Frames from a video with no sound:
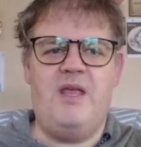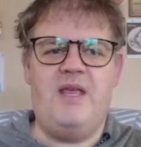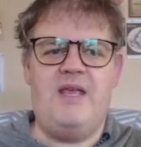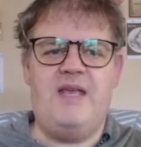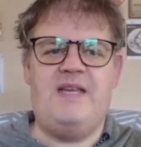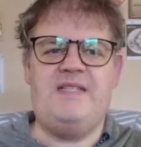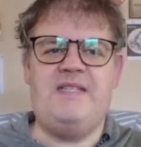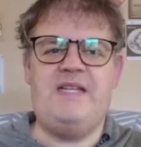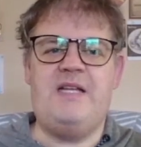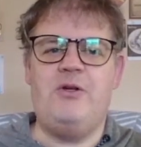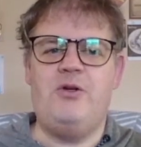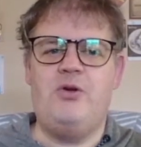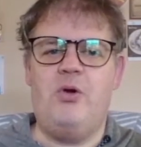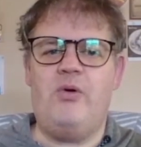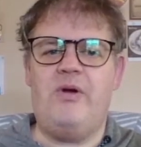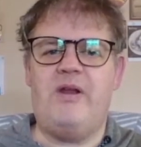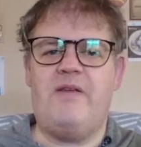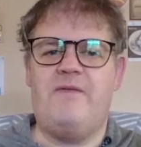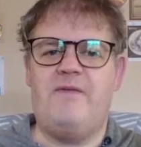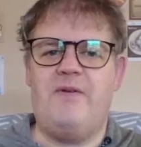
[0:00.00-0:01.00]
He's
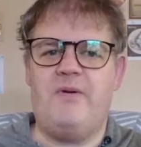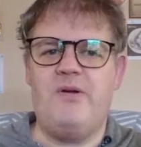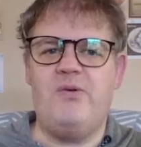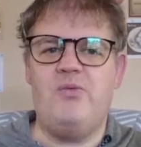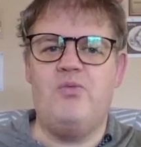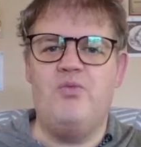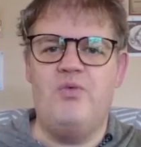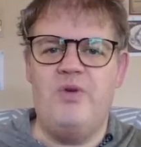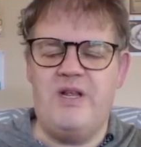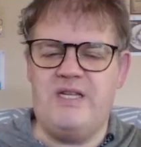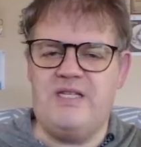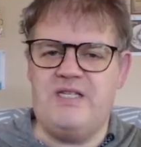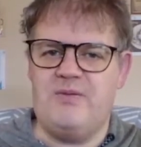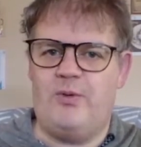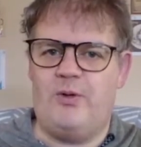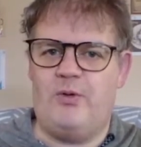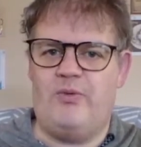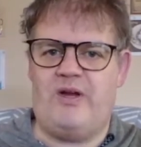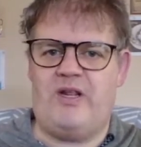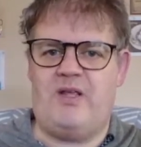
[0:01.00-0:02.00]
ignoring very
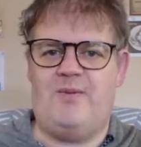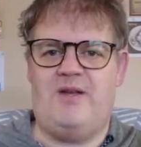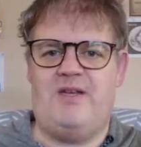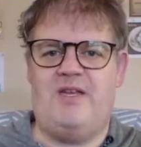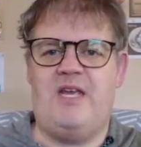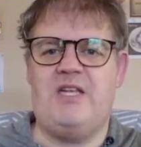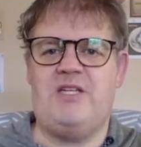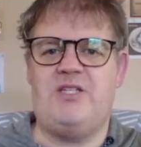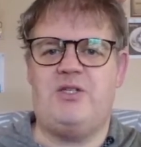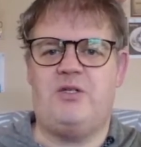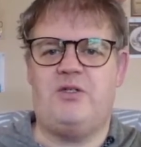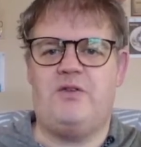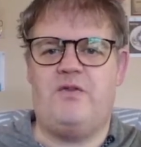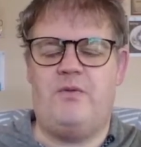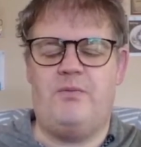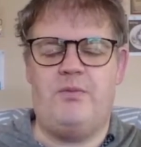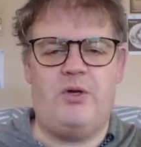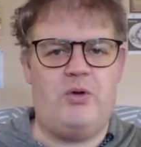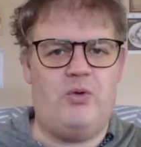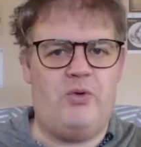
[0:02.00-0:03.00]
reasonable recommendations
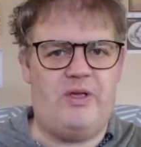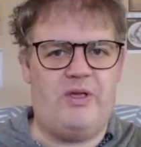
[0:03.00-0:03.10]
from McCoy and